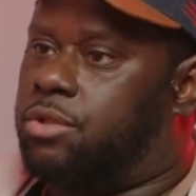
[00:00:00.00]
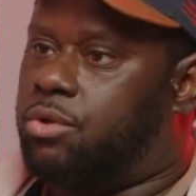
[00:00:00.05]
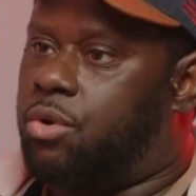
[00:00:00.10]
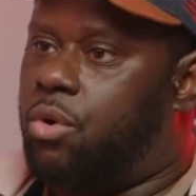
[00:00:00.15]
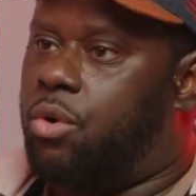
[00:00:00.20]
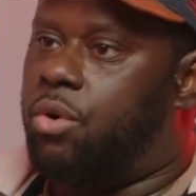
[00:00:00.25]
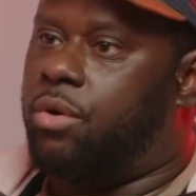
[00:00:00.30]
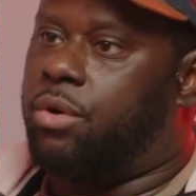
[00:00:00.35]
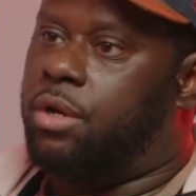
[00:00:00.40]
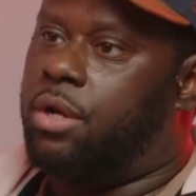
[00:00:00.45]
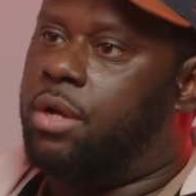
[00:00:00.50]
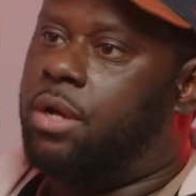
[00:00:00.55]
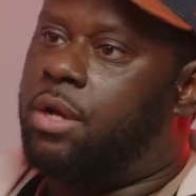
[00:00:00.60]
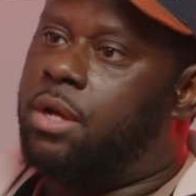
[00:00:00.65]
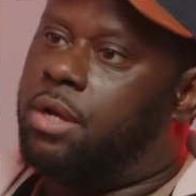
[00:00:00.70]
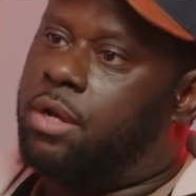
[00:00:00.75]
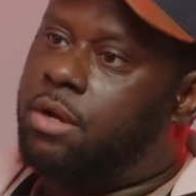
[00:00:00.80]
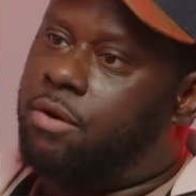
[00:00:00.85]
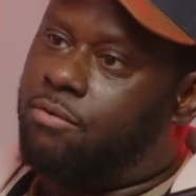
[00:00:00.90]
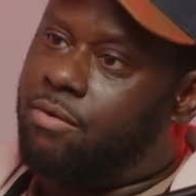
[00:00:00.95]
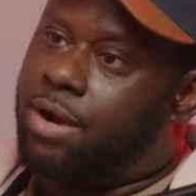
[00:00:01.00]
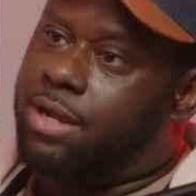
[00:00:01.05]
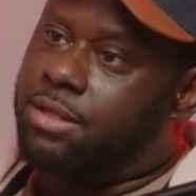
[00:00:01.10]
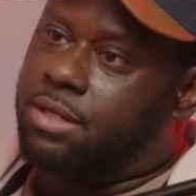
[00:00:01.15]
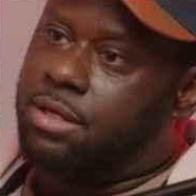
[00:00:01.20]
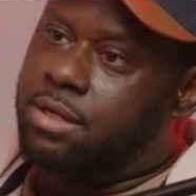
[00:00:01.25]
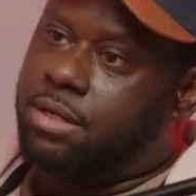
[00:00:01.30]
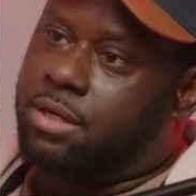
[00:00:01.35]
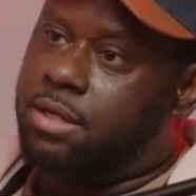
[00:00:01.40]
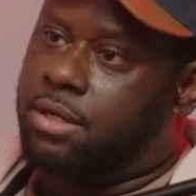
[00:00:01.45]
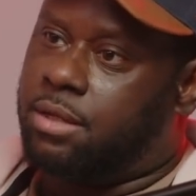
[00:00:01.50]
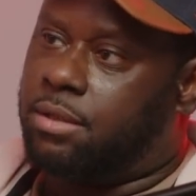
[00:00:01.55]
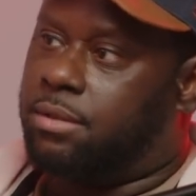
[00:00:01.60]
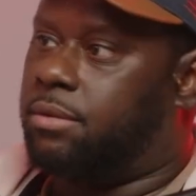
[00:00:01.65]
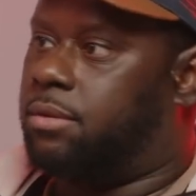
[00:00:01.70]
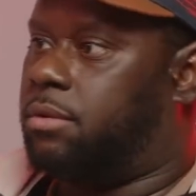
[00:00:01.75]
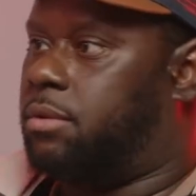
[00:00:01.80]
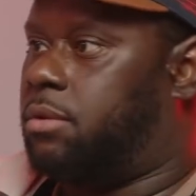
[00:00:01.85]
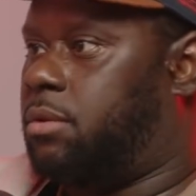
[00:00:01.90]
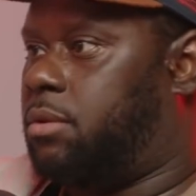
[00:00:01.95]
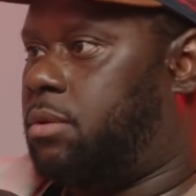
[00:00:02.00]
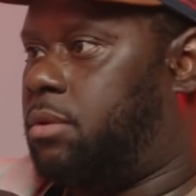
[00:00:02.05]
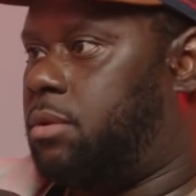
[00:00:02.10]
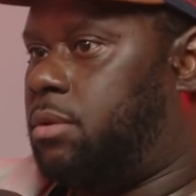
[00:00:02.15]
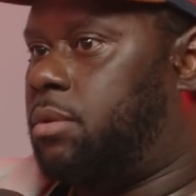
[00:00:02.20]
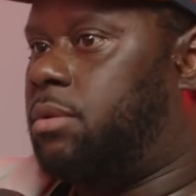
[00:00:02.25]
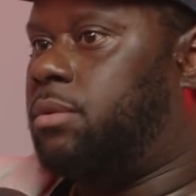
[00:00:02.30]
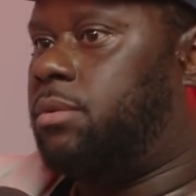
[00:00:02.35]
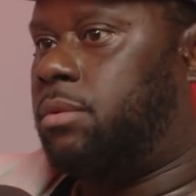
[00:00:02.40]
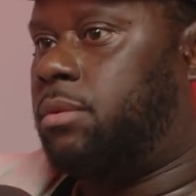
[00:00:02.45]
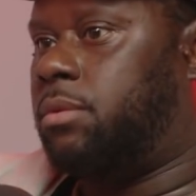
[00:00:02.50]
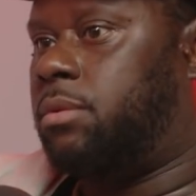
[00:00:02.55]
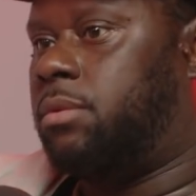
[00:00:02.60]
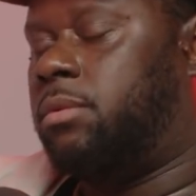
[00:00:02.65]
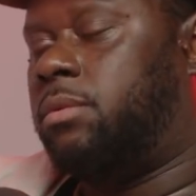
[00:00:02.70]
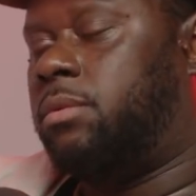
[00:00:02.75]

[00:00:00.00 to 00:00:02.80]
gone, right then and there. A lot, a lot of